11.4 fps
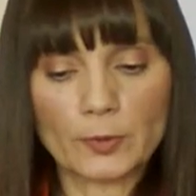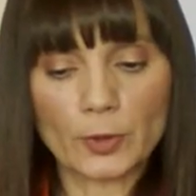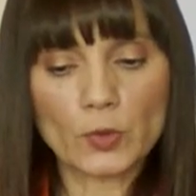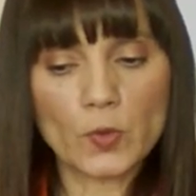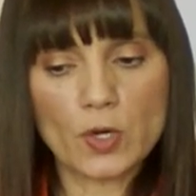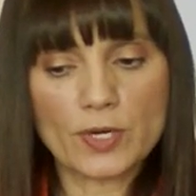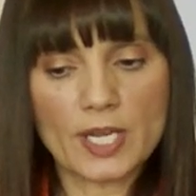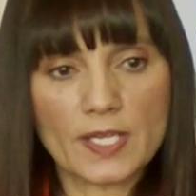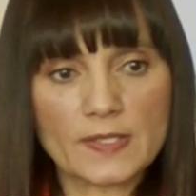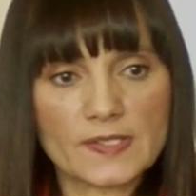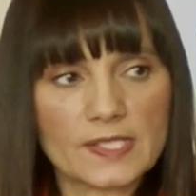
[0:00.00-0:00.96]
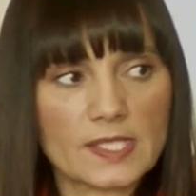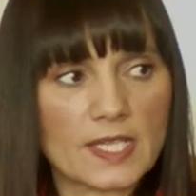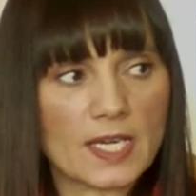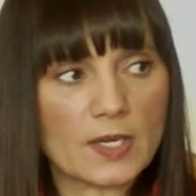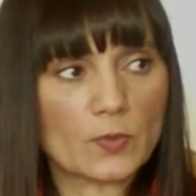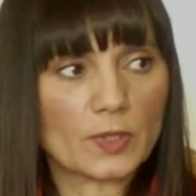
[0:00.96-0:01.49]
board quotas
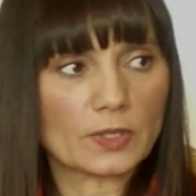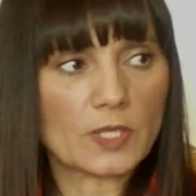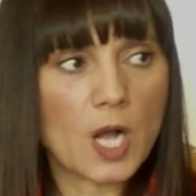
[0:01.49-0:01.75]
that it will